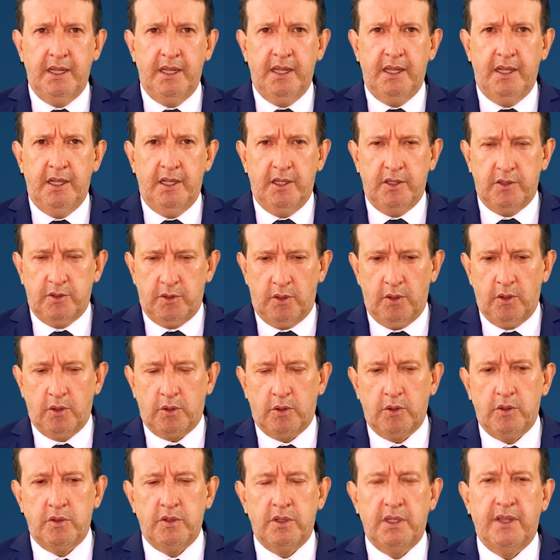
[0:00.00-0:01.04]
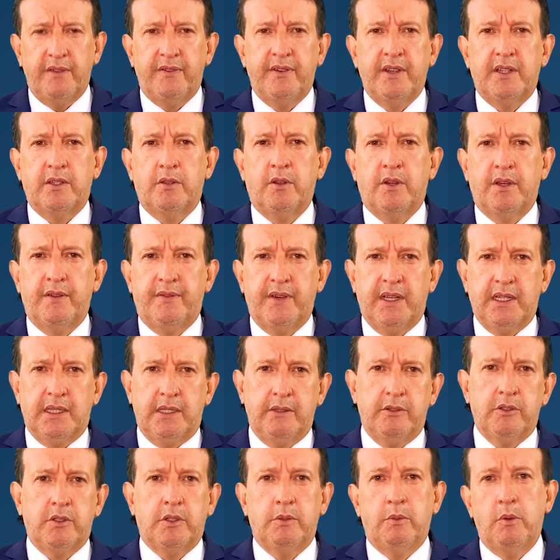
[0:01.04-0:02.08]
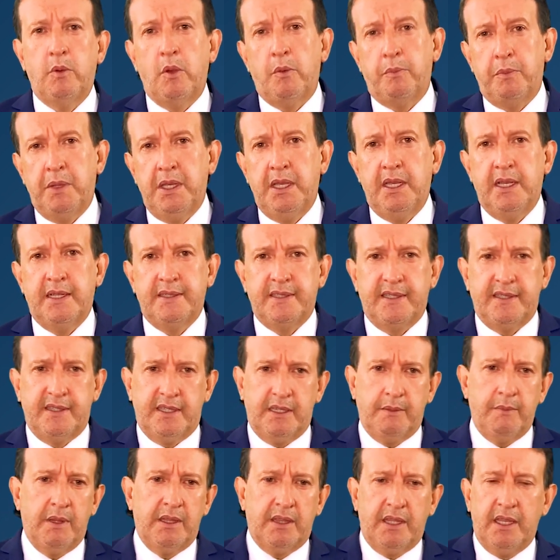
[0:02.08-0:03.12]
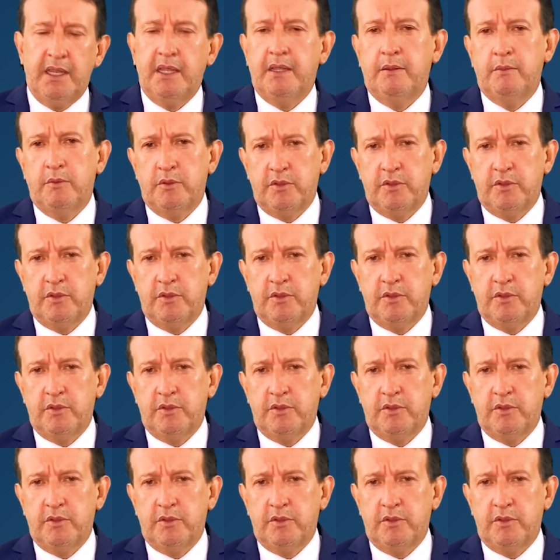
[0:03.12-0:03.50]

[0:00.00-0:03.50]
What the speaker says: only with refractive effects, such as myopia,